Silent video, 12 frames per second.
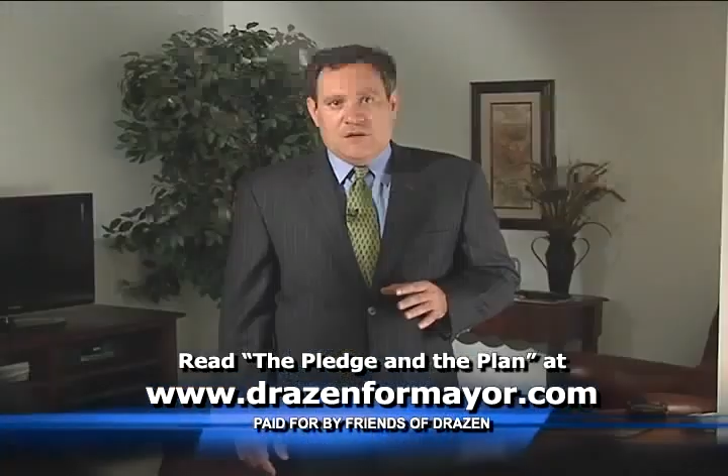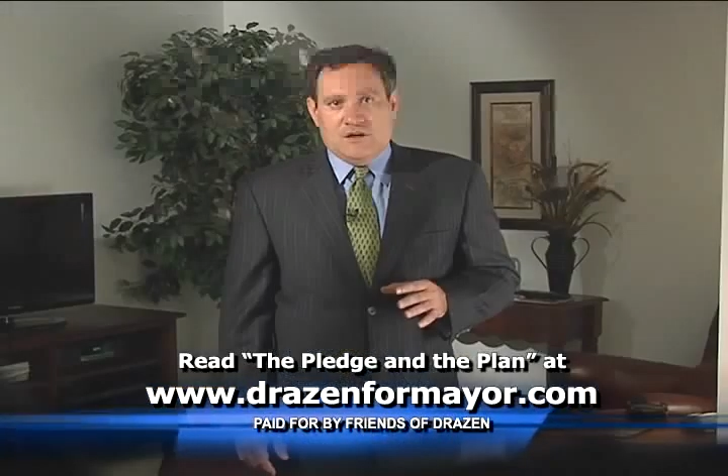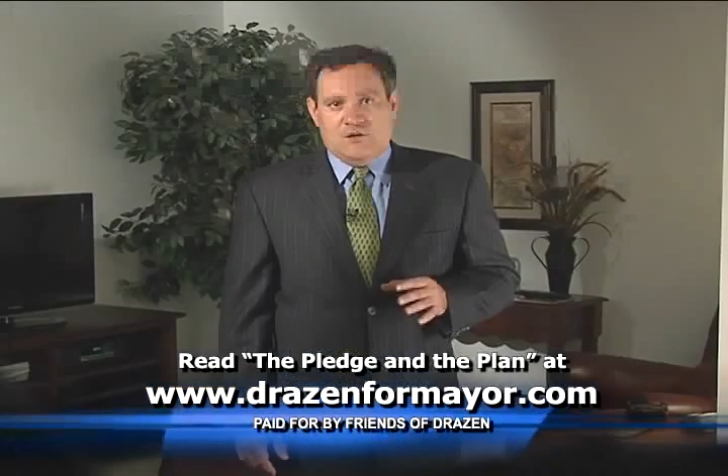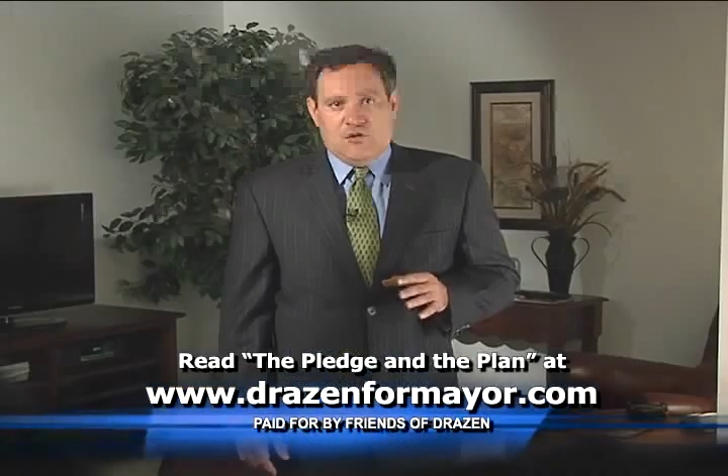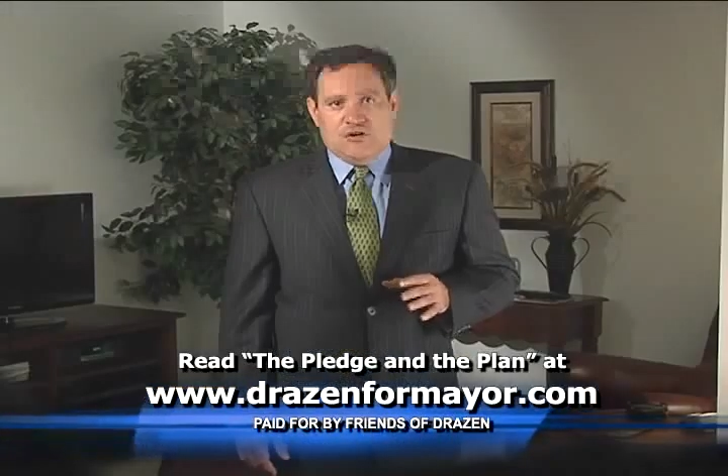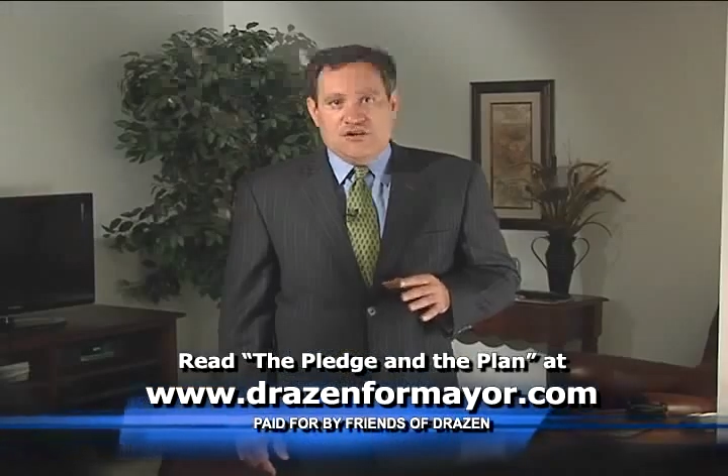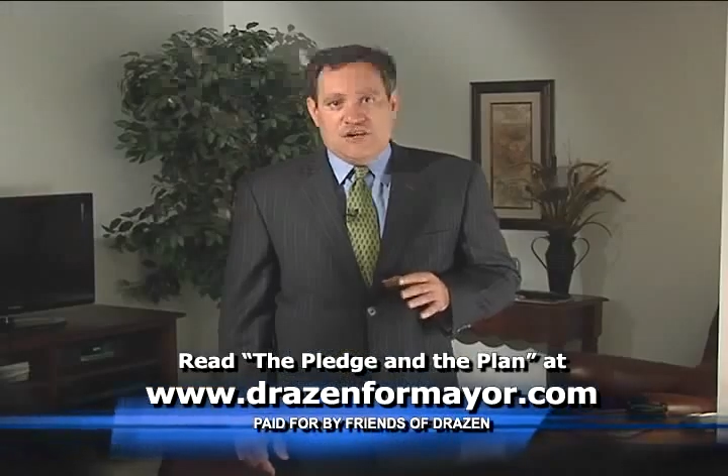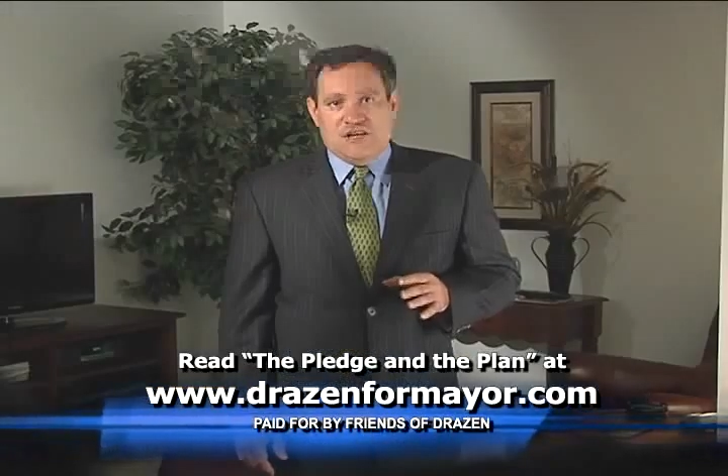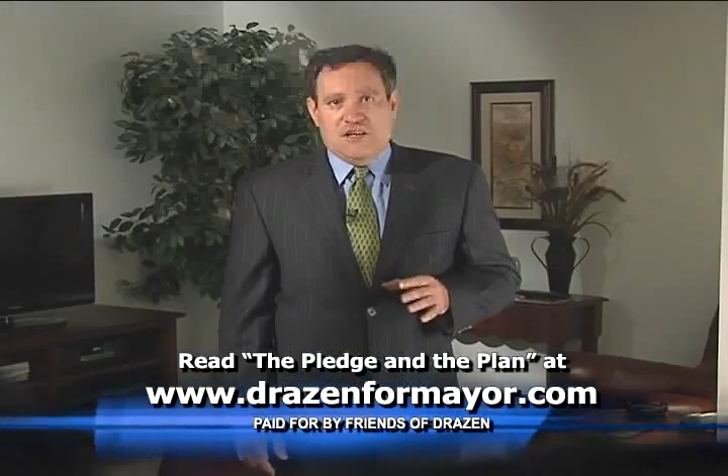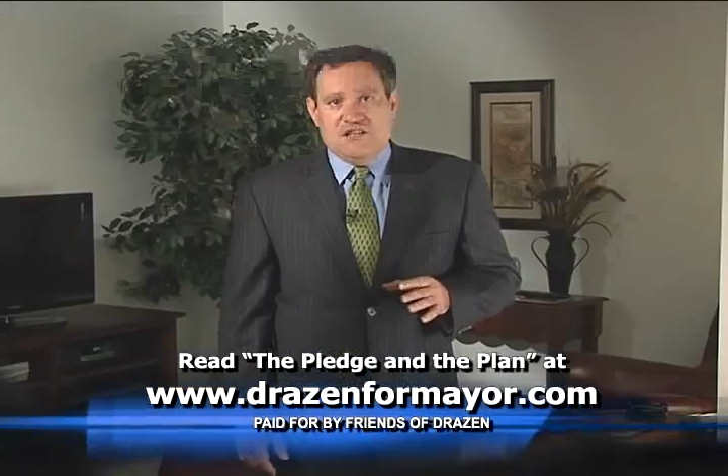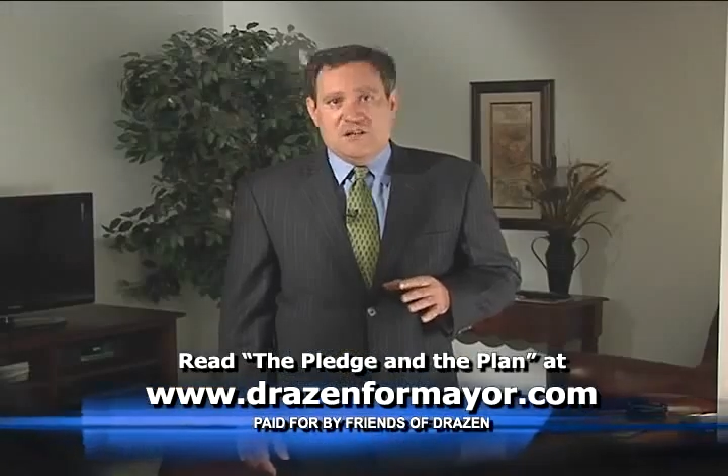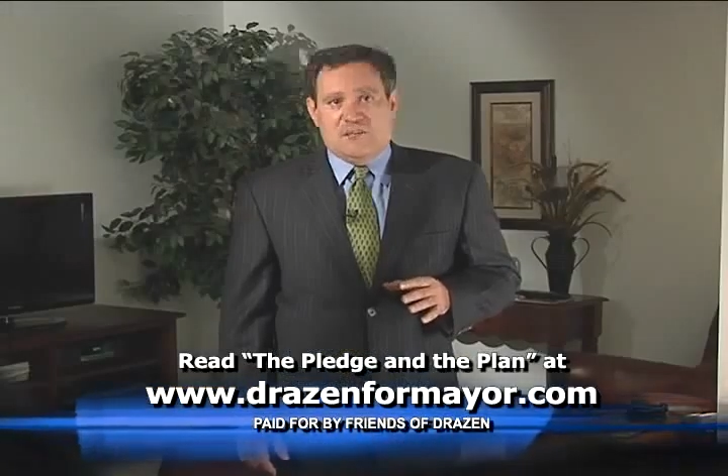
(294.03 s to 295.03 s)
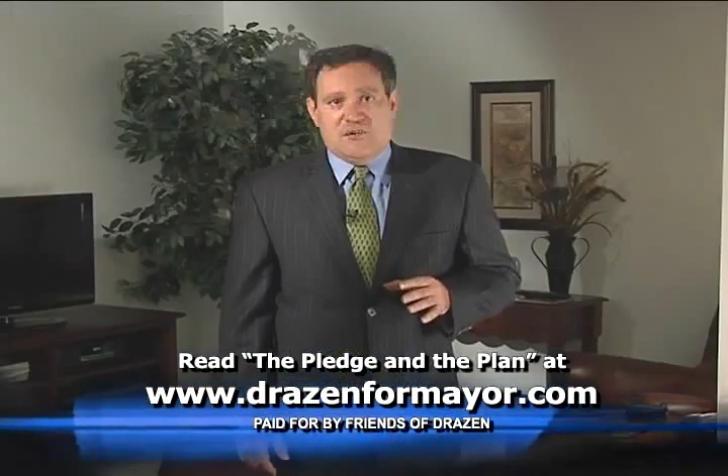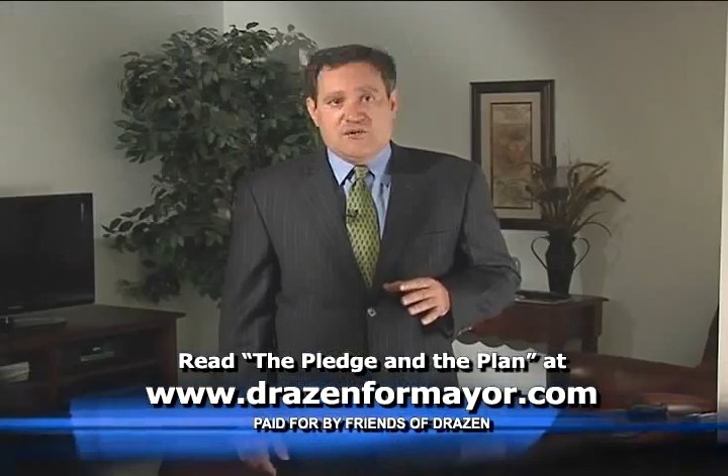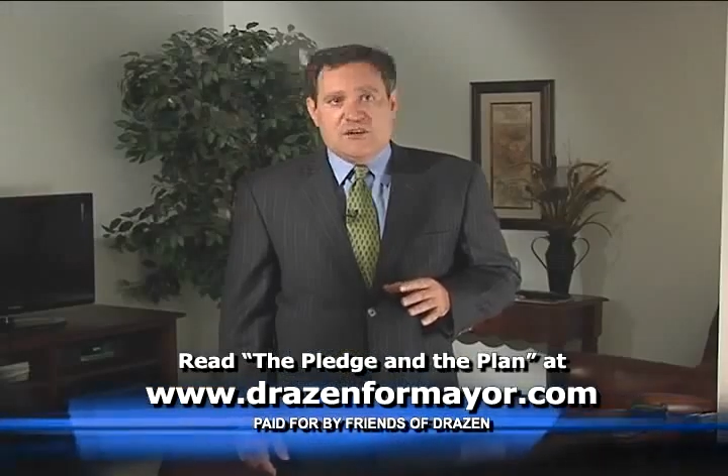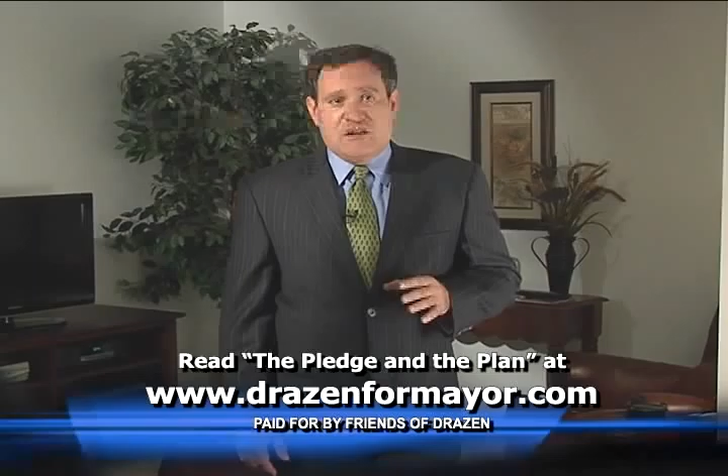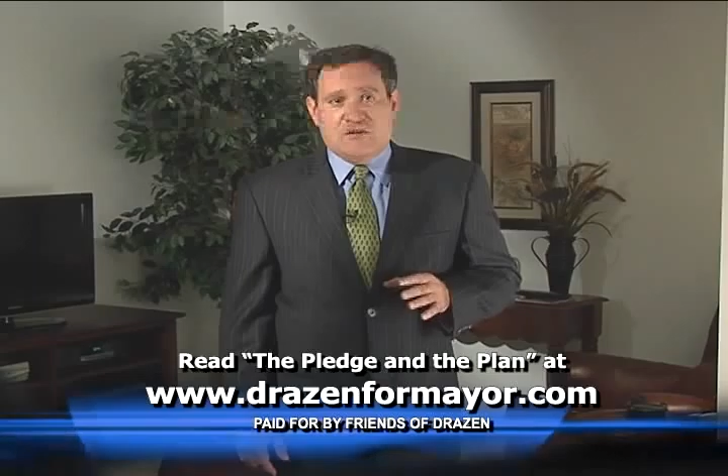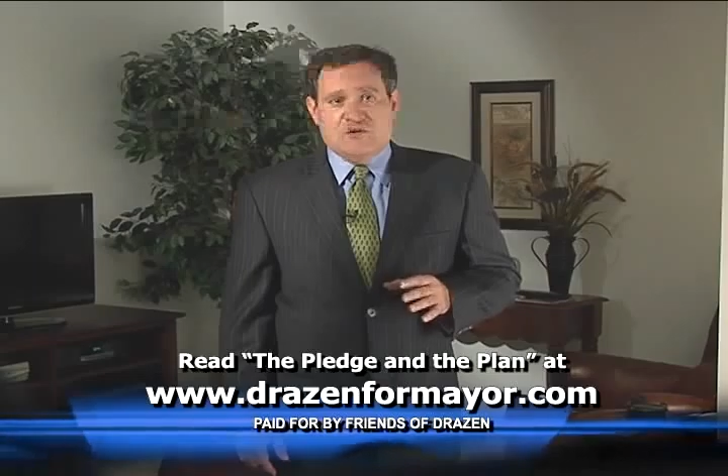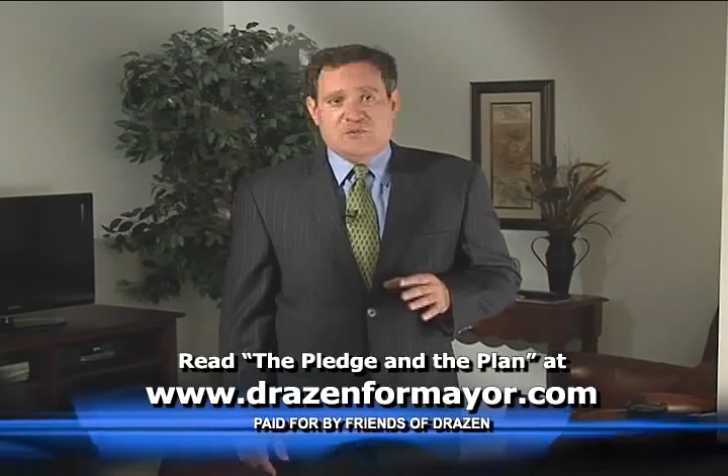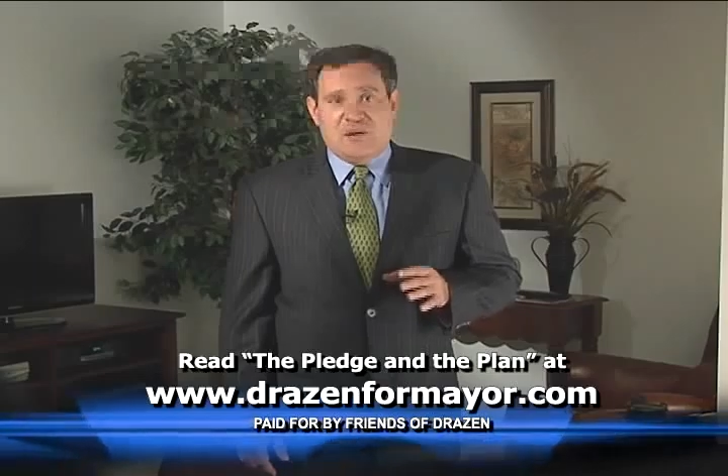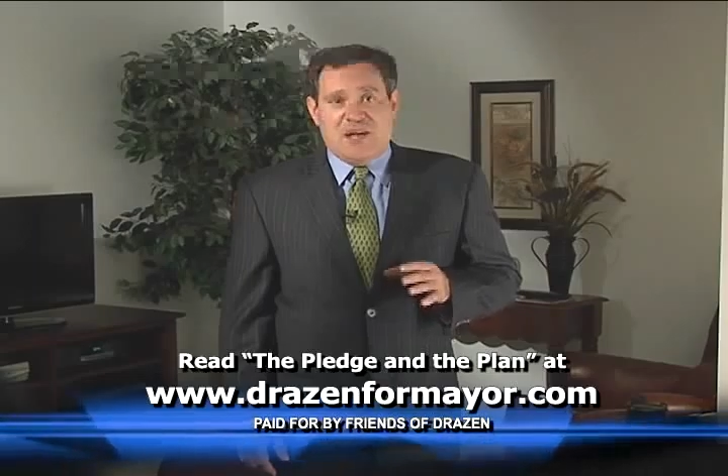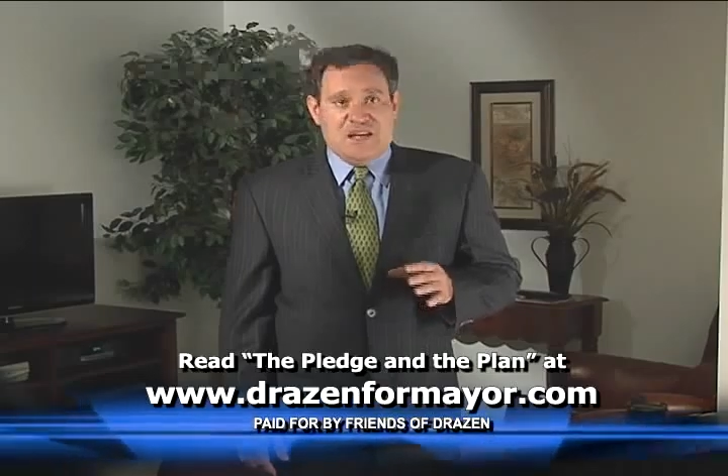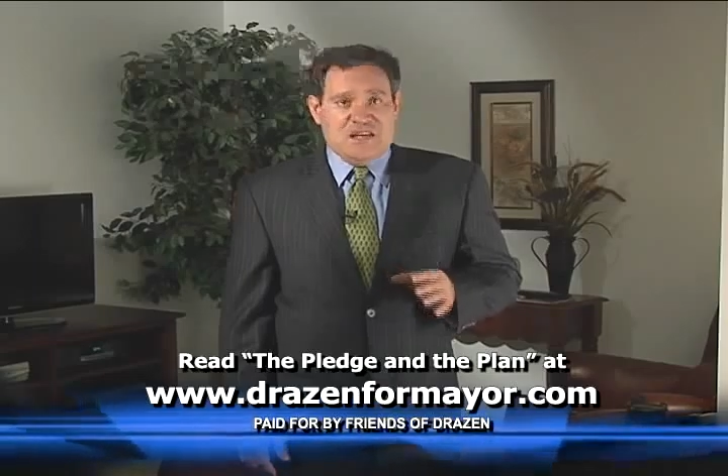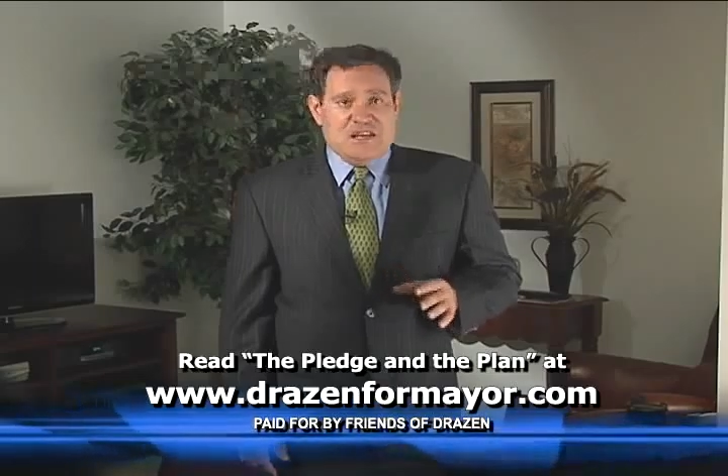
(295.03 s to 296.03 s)
In order to ease the burden on those
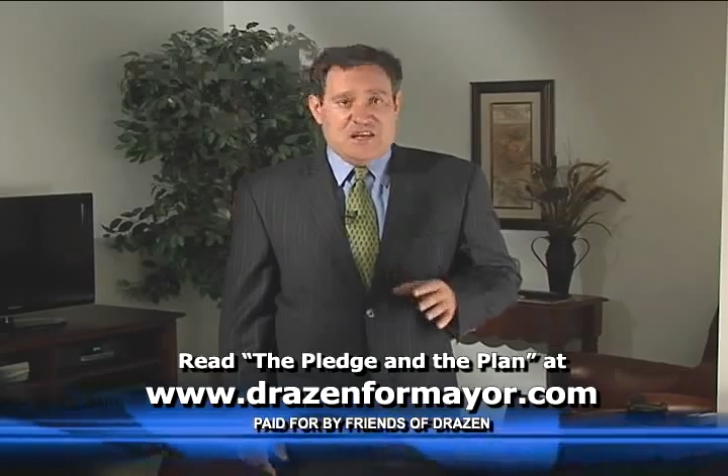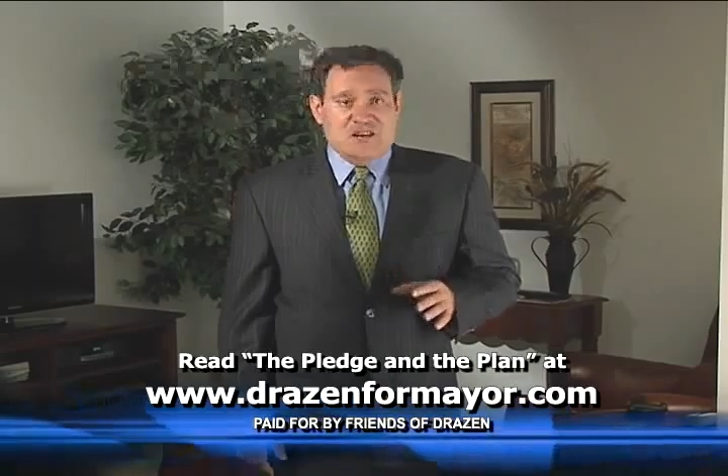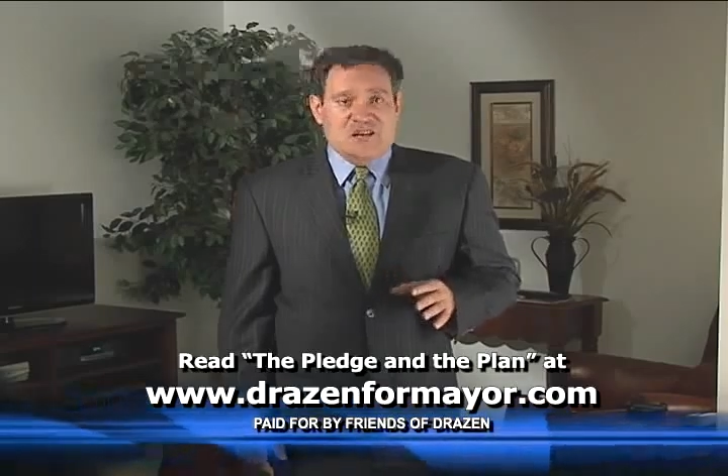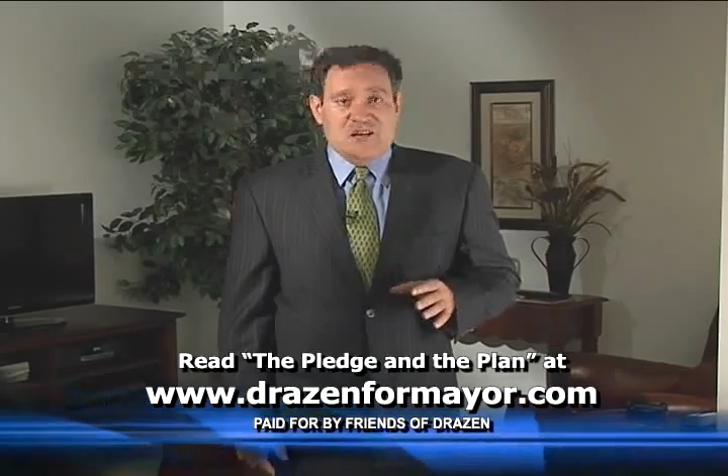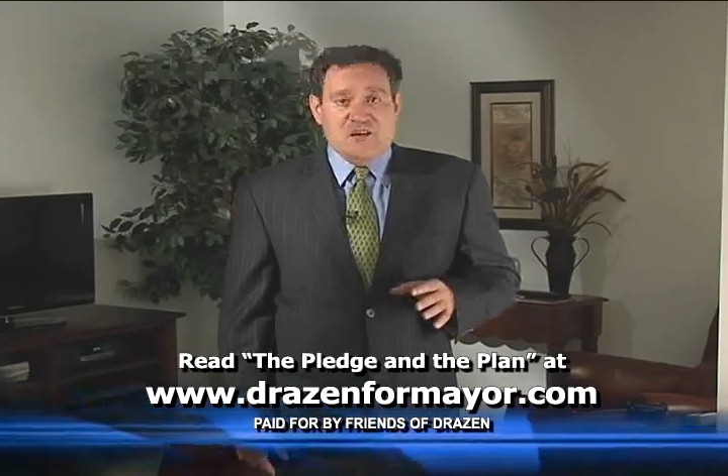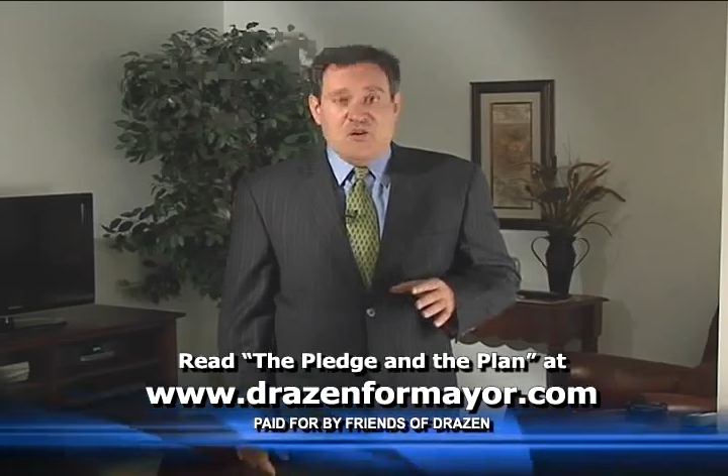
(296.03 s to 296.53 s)
paying in,